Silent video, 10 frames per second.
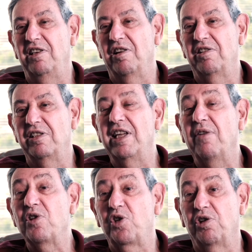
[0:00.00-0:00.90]
you're
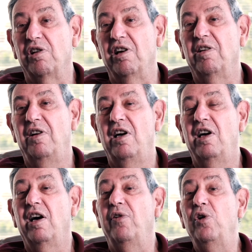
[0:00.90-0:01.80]
never sure
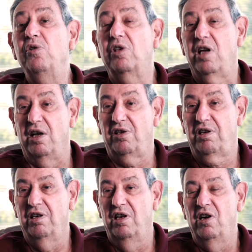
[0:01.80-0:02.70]
of who you
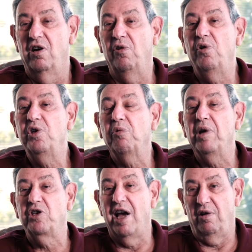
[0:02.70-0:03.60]
touch or who you
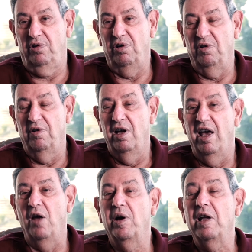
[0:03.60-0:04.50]
reach out to
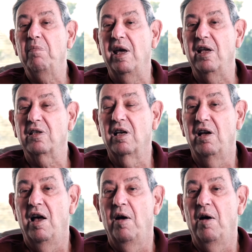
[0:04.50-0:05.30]
and what it means.